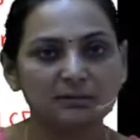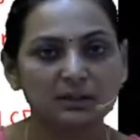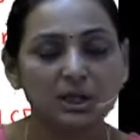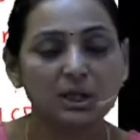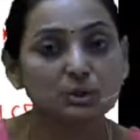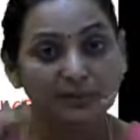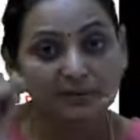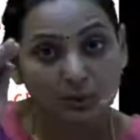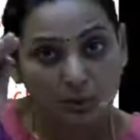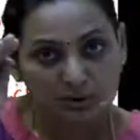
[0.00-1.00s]
So when the
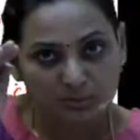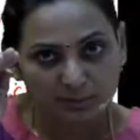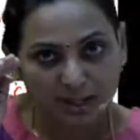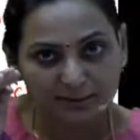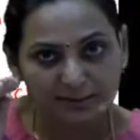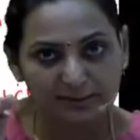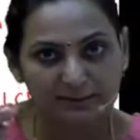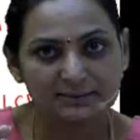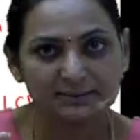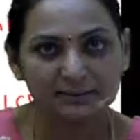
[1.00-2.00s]
osmolarity
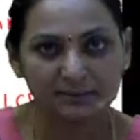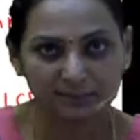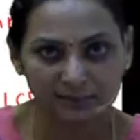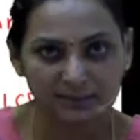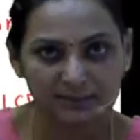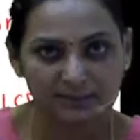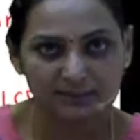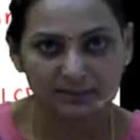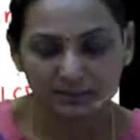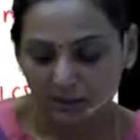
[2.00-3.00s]
is
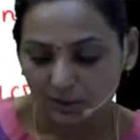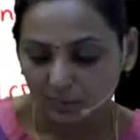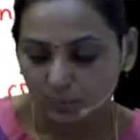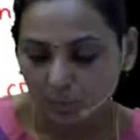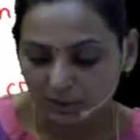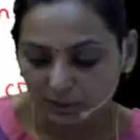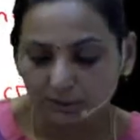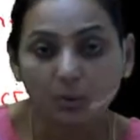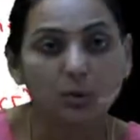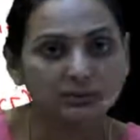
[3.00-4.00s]
decreased, water
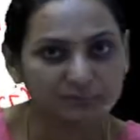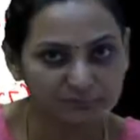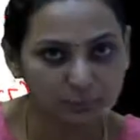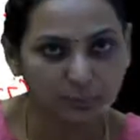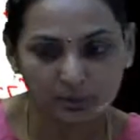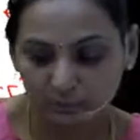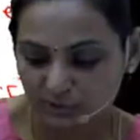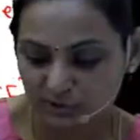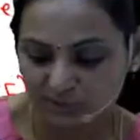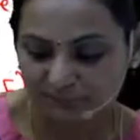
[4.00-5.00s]
or the fluid will
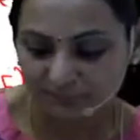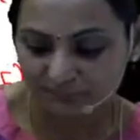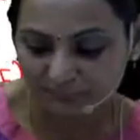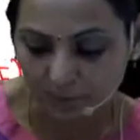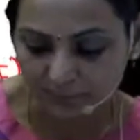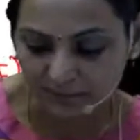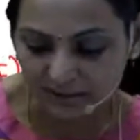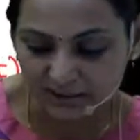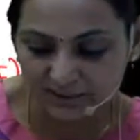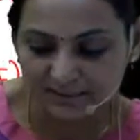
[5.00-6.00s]
shift from the
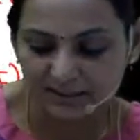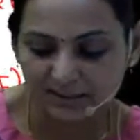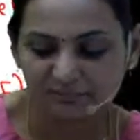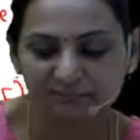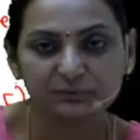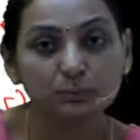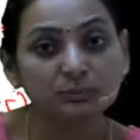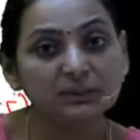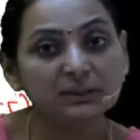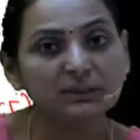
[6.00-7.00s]
ECF to
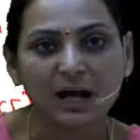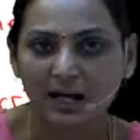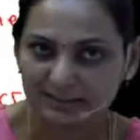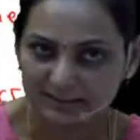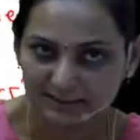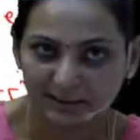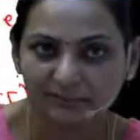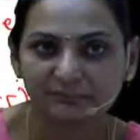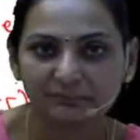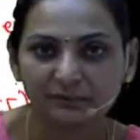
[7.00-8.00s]
the
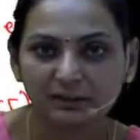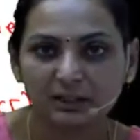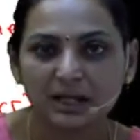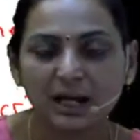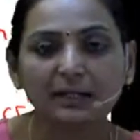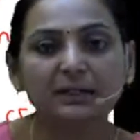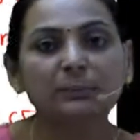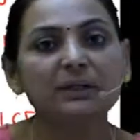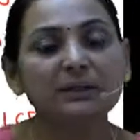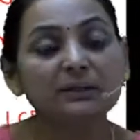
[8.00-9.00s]
ICF, and it
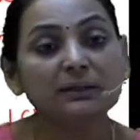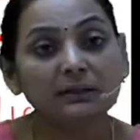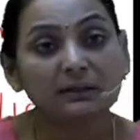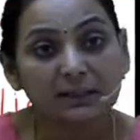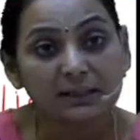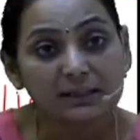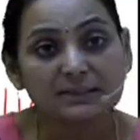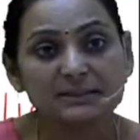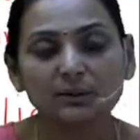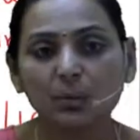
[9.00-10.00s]
will increase
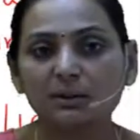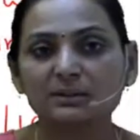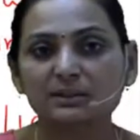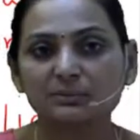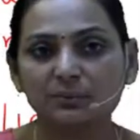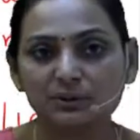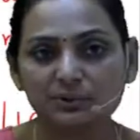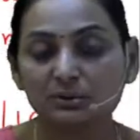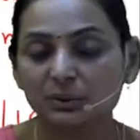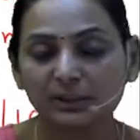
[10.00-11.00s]
the concentration,
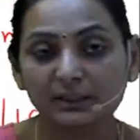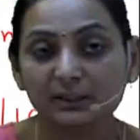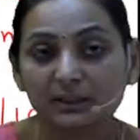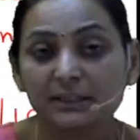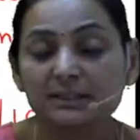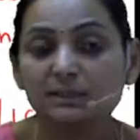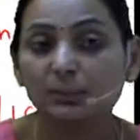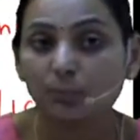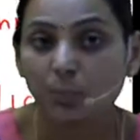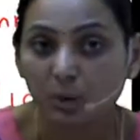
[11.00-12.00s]
increase the
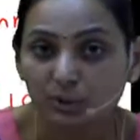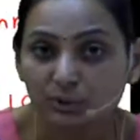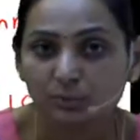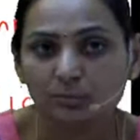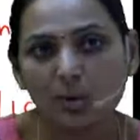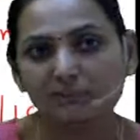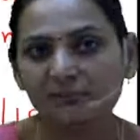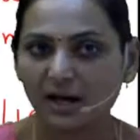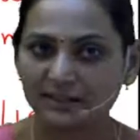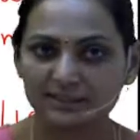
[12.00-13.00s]
volume of
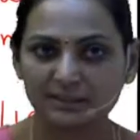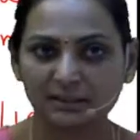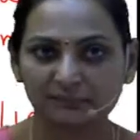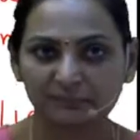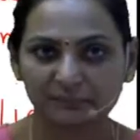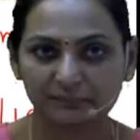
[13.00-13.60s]
ICF.